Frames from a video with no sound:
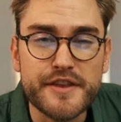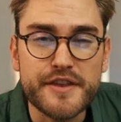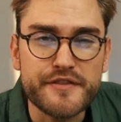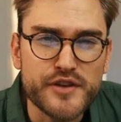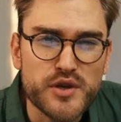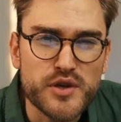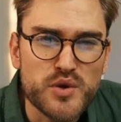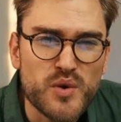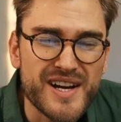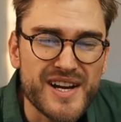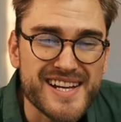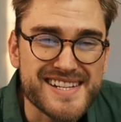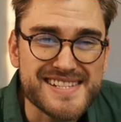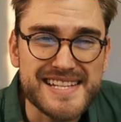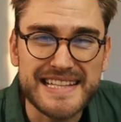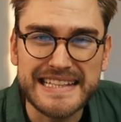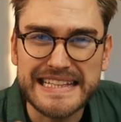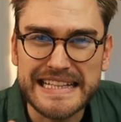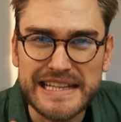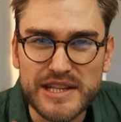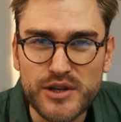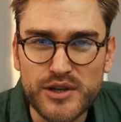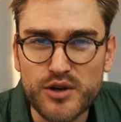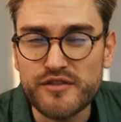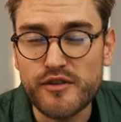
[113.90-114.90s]
the viewer is a
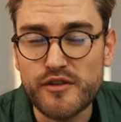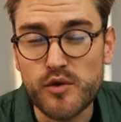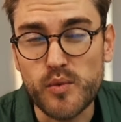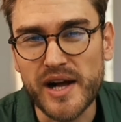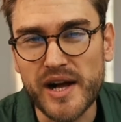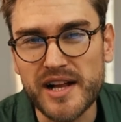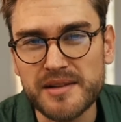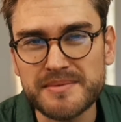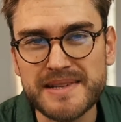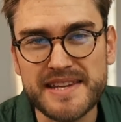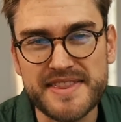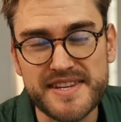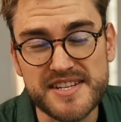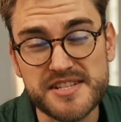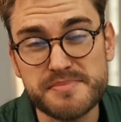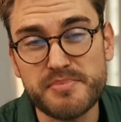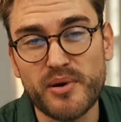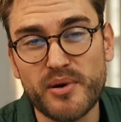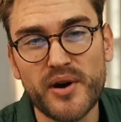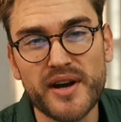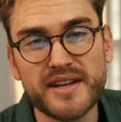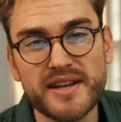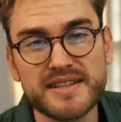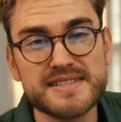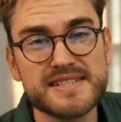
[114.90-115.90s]
little overwhelmed at this
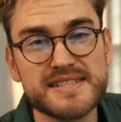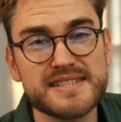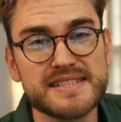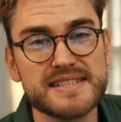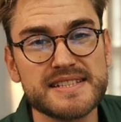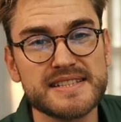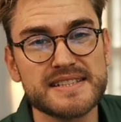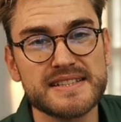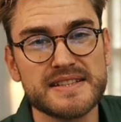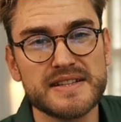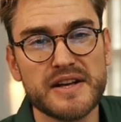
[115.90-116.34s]
point